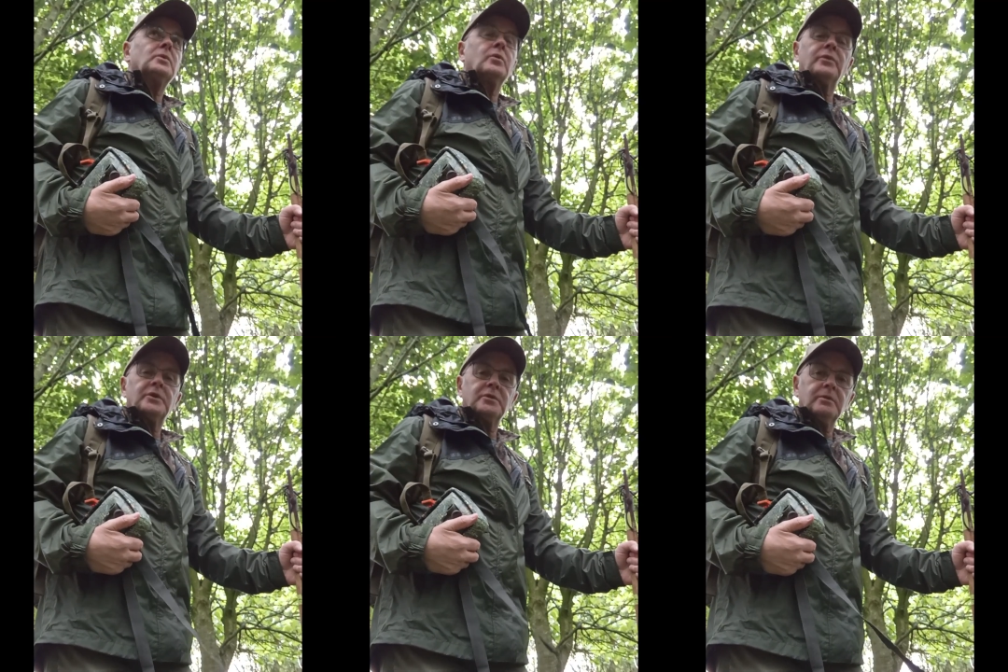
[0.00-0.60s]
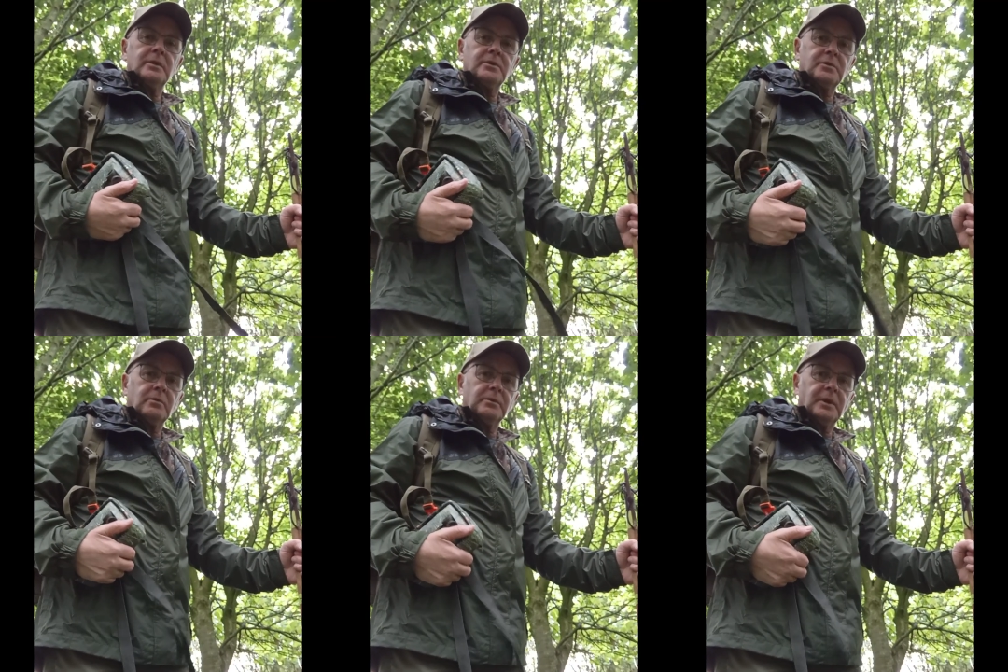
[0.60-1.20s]
over 2 years
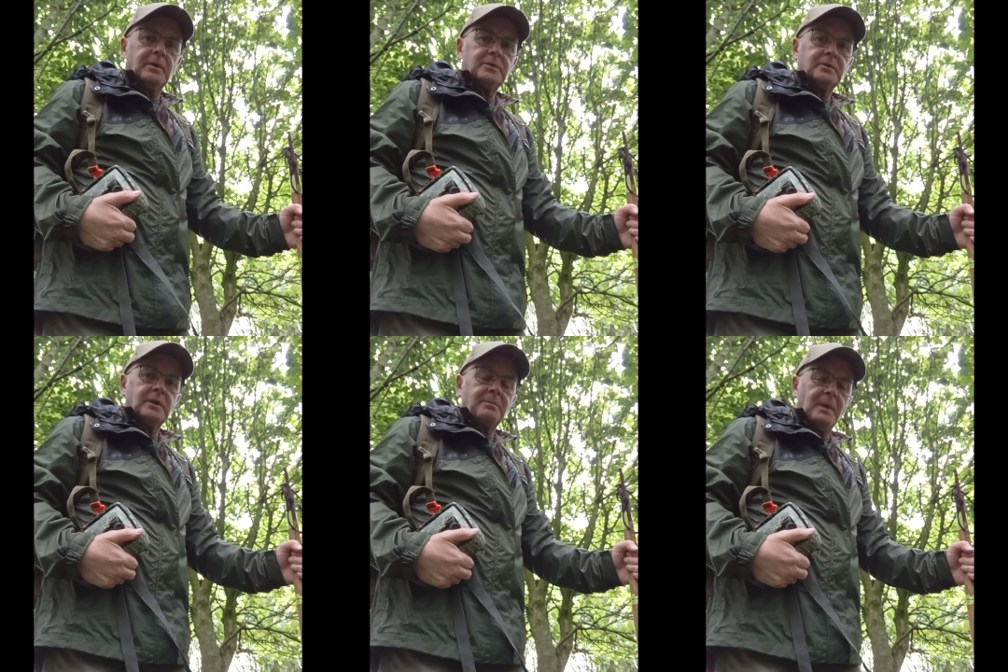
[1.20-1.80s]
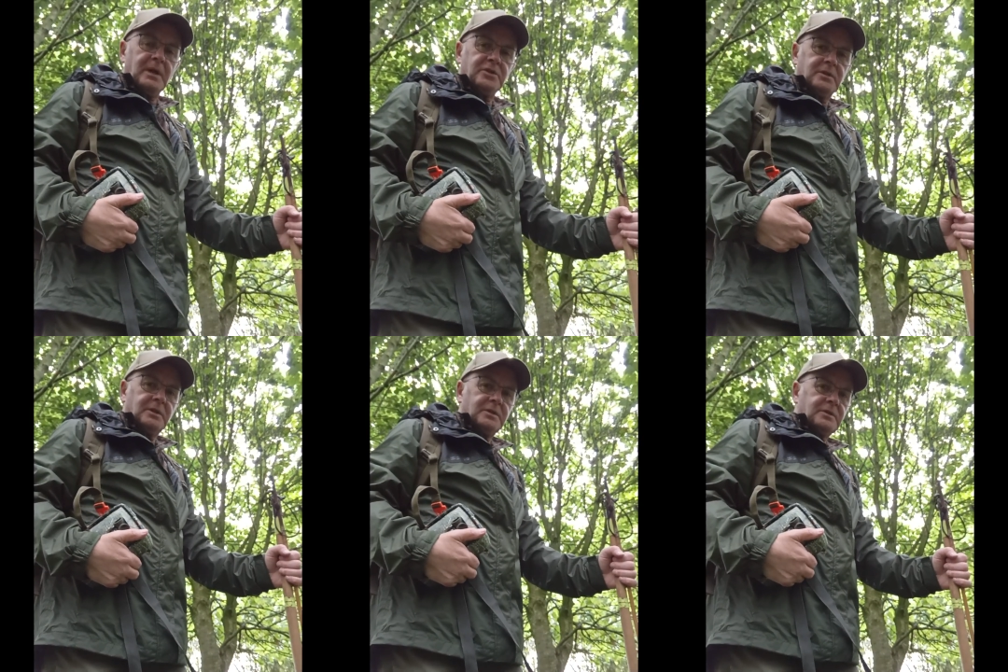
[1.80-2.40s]
old now, so I'd
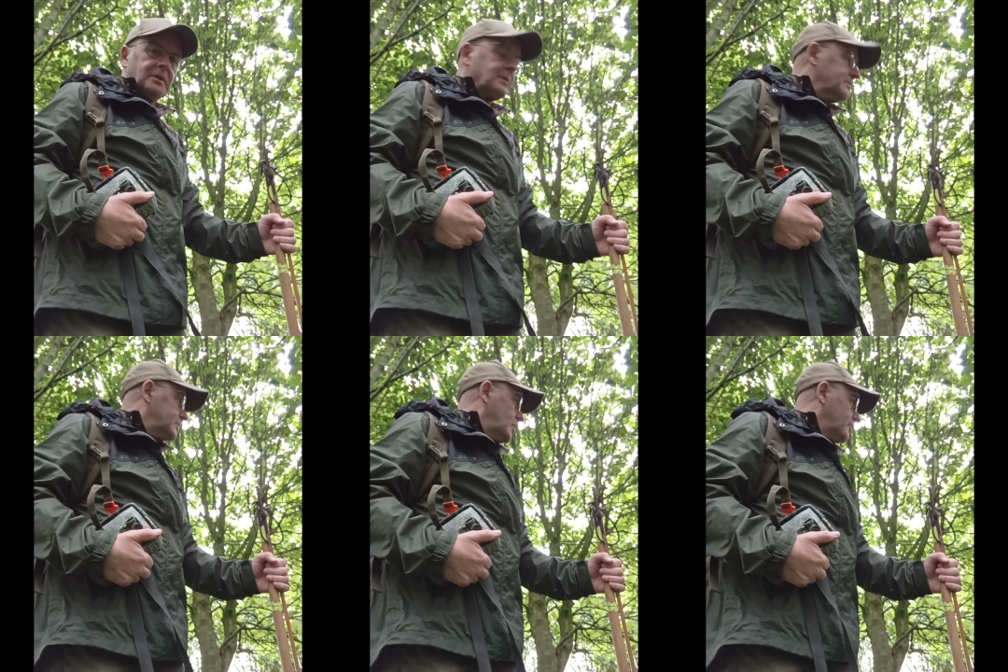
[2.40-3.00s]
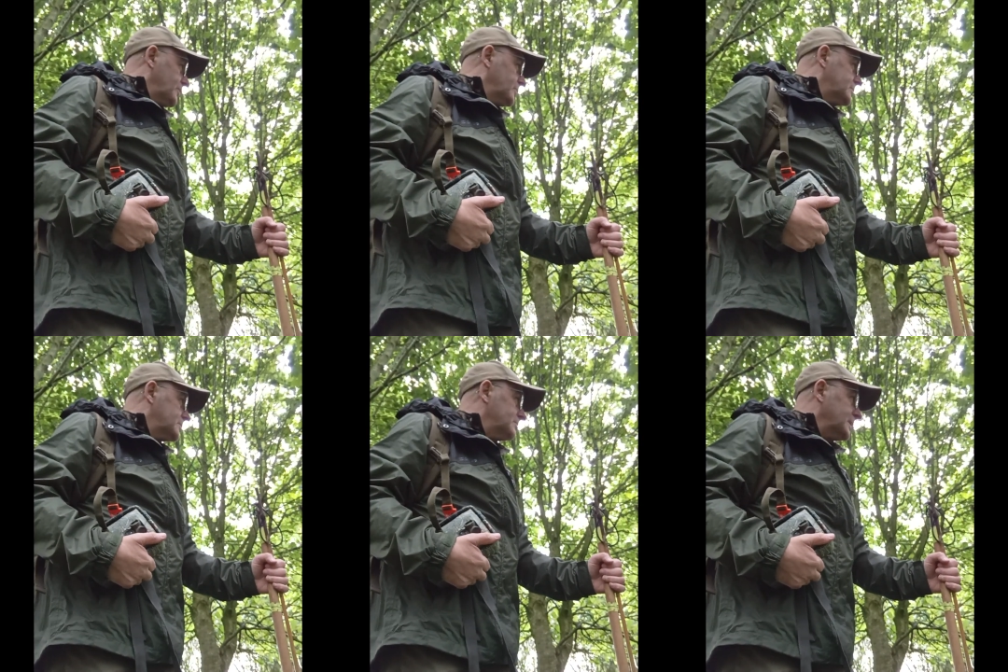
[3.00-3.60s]
imagine it's off out
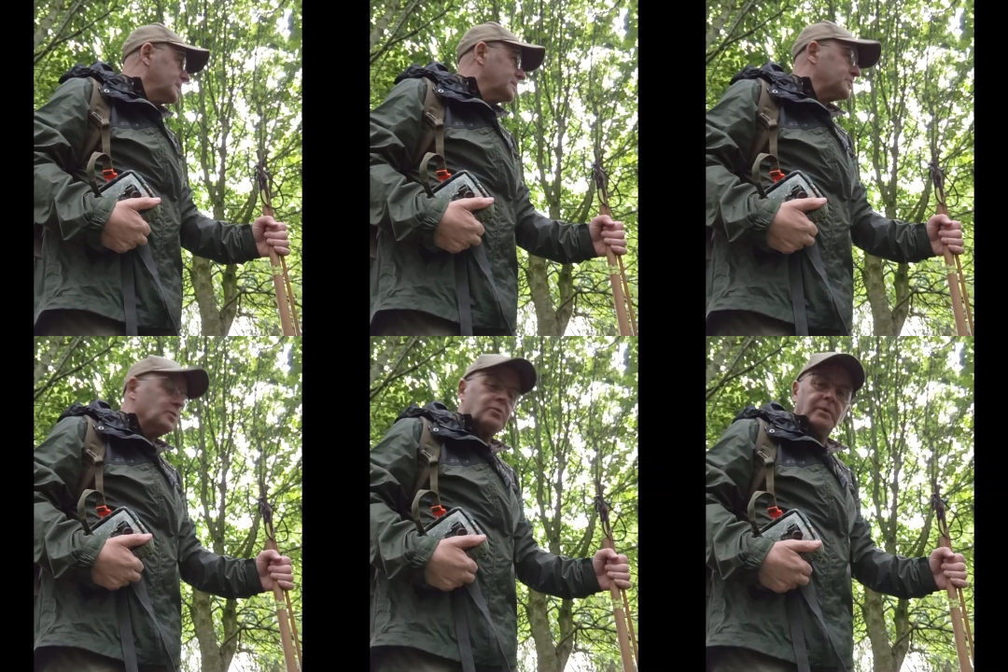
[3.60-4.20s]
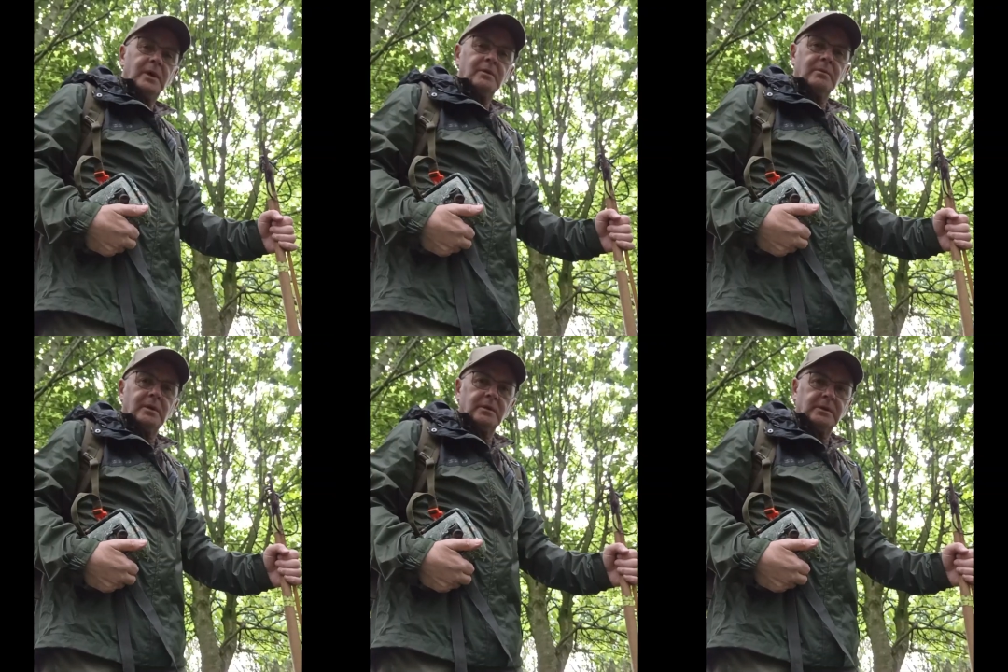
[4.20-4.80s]
making its own way in the
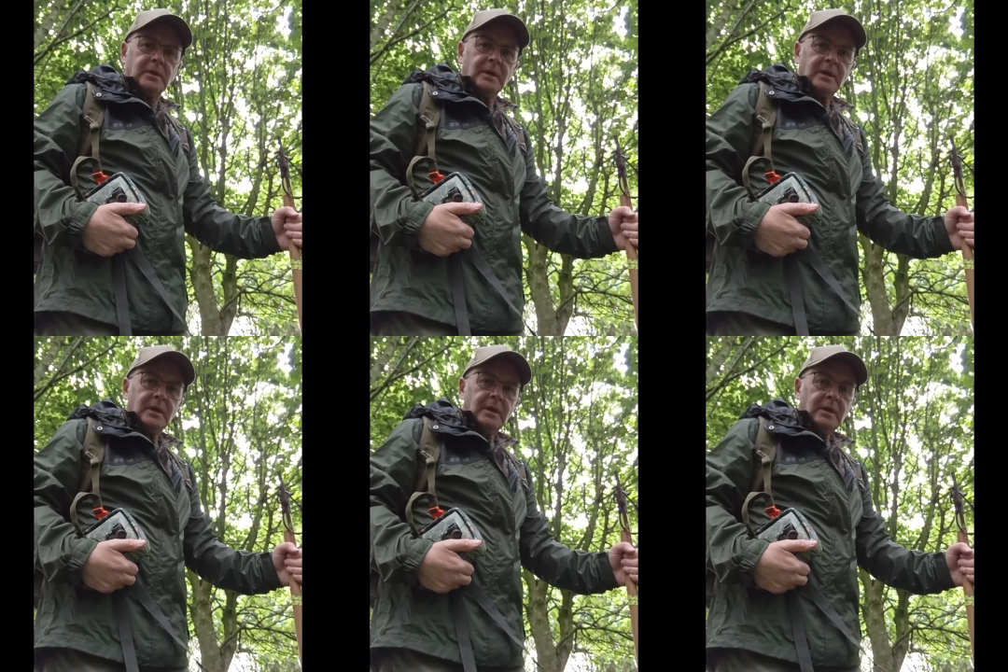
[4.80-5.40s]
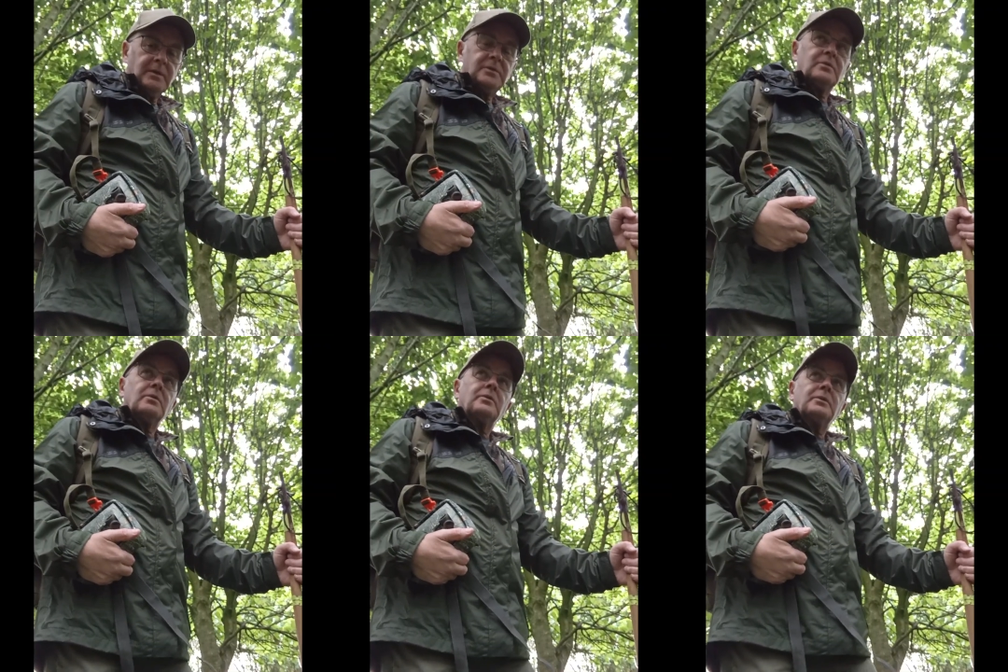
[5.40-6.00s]
world.
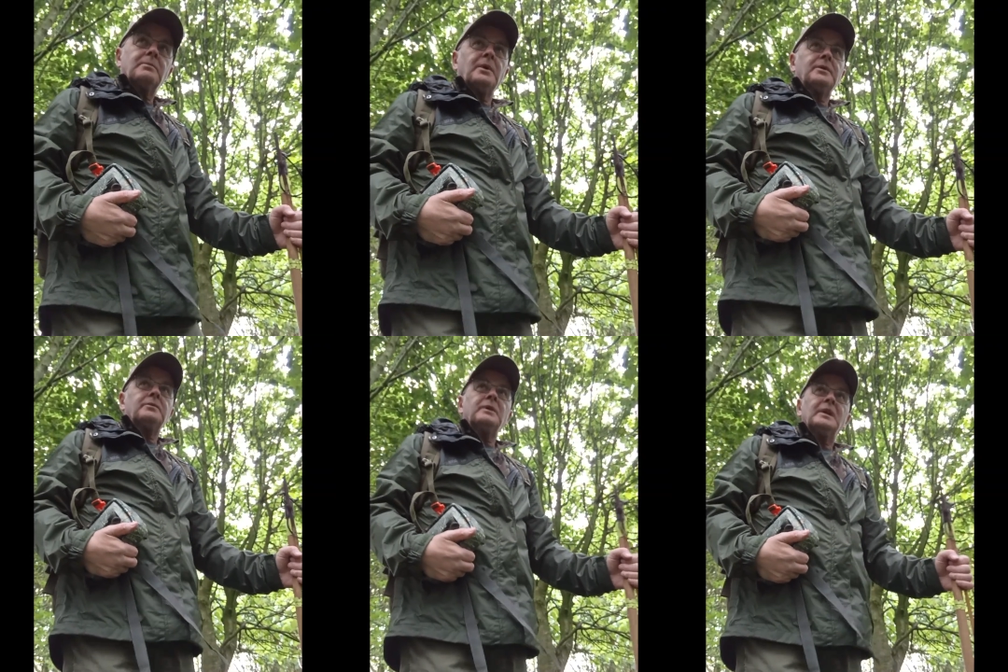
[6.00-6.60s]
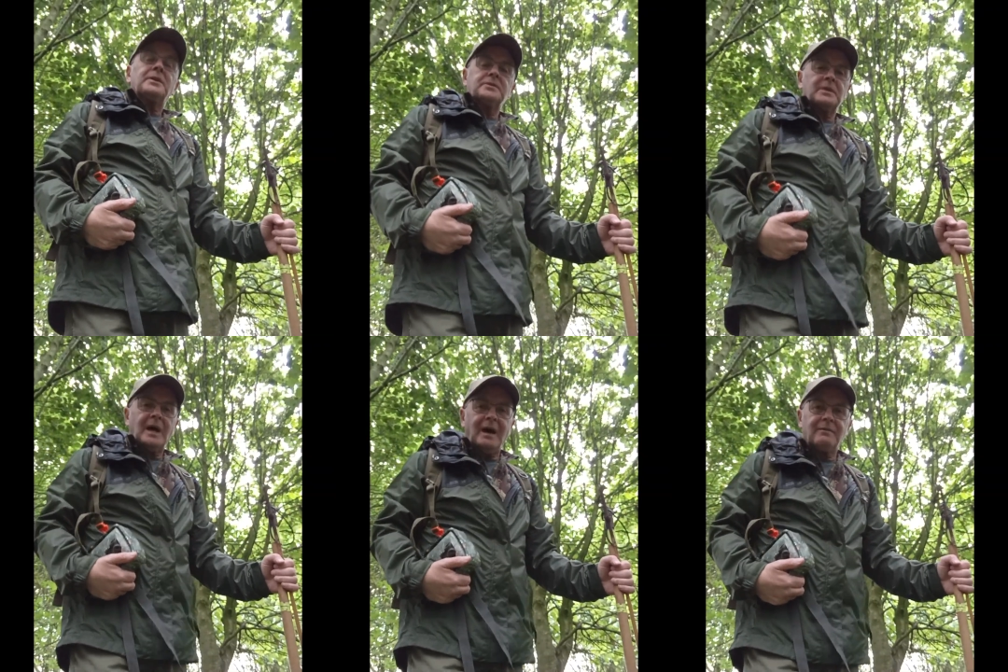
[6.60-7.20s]
So the mother really
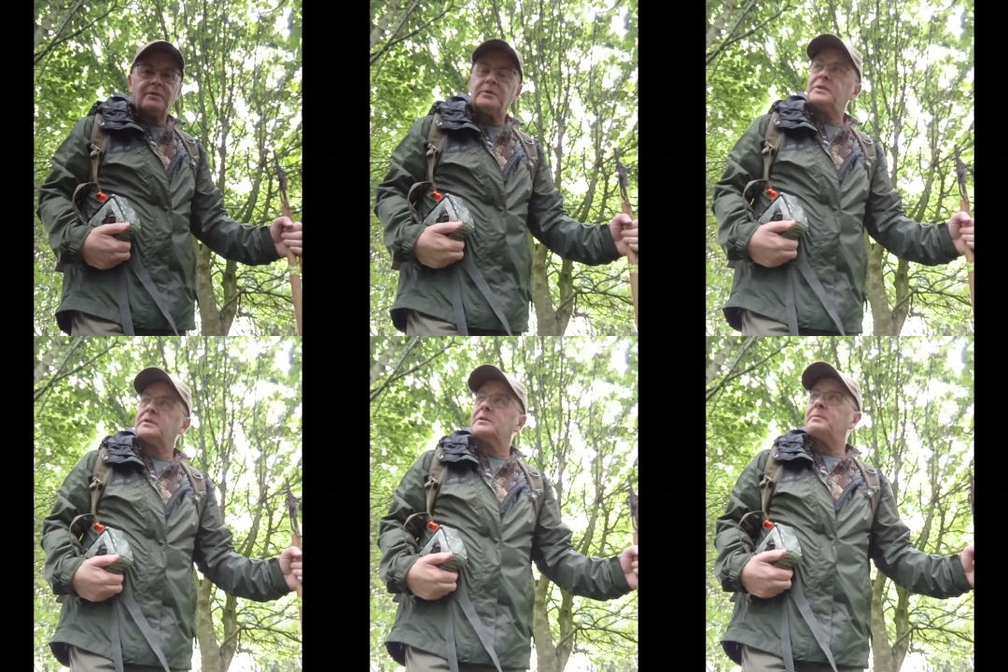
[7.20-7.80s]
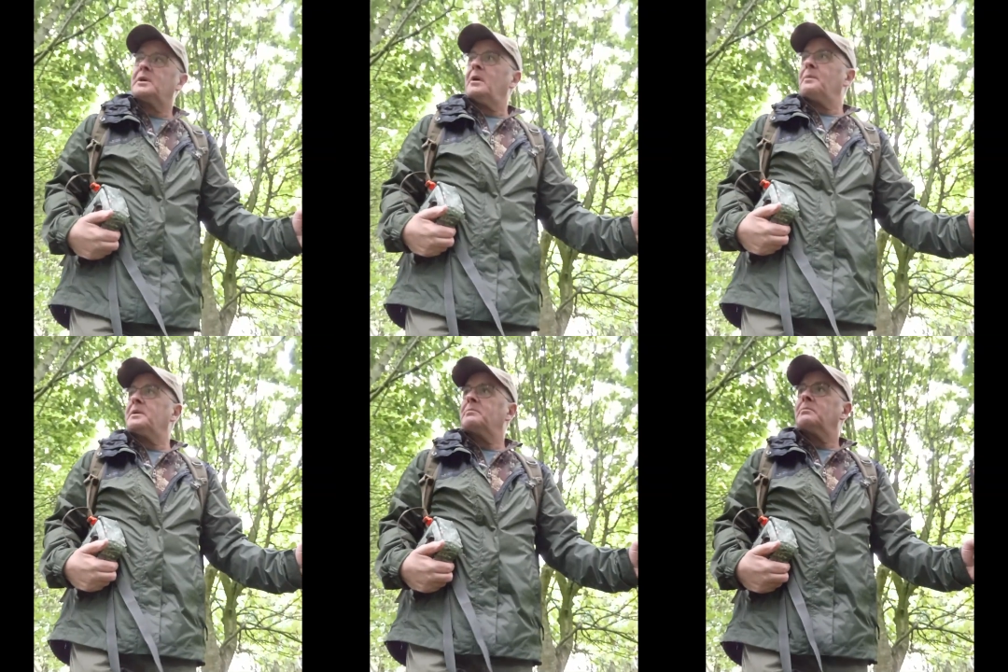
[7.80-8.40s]
doesn't have a reason to be
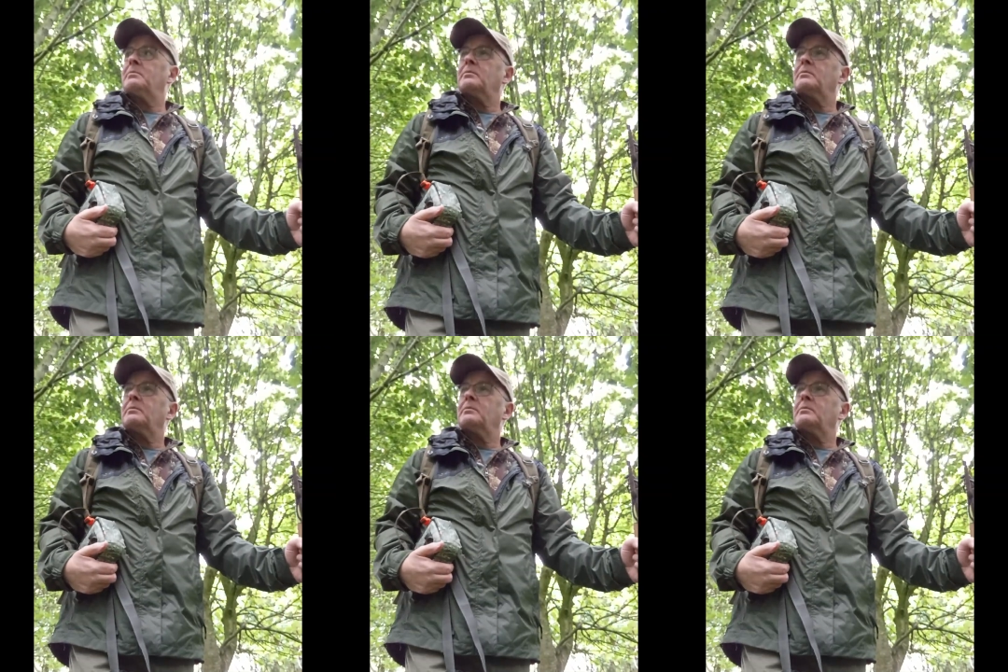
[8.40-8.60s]
coming